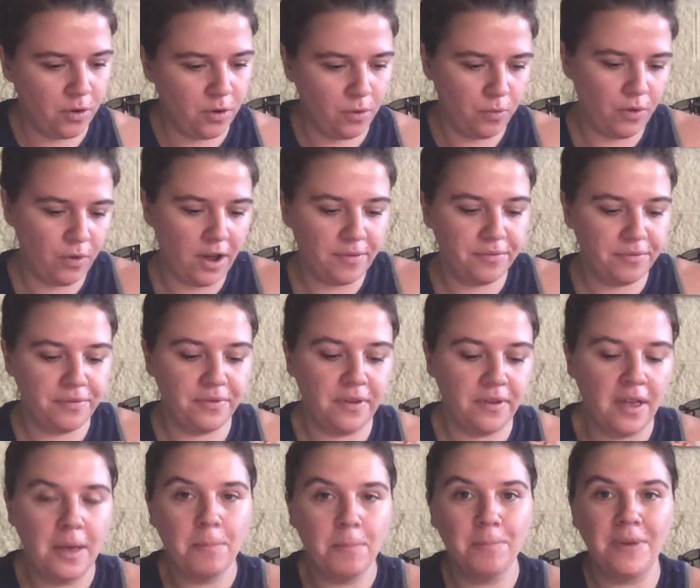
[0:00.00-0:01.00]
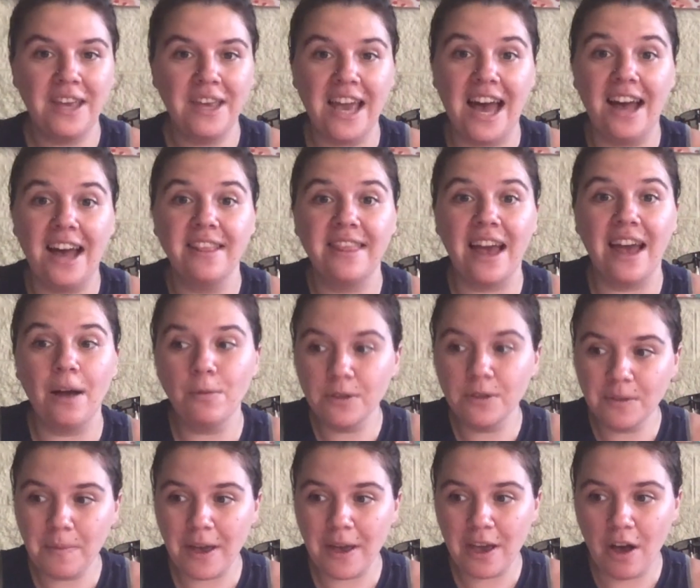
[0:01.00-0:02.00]
Rough. But yeah, that was
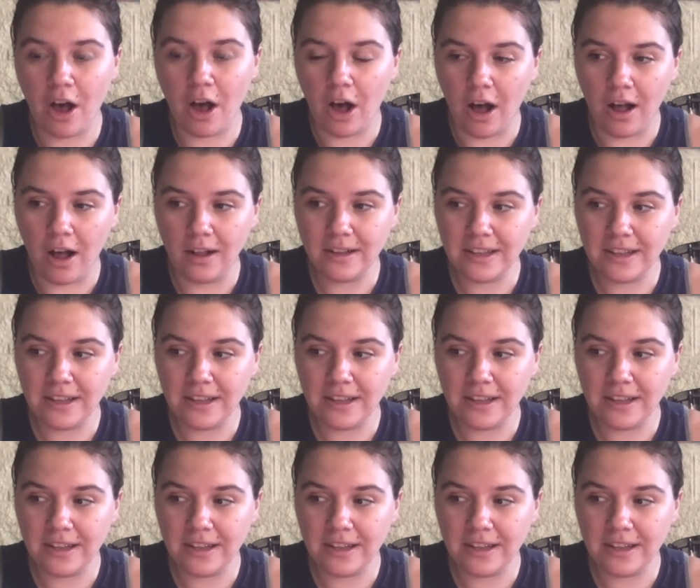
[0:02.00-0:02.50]
my haul.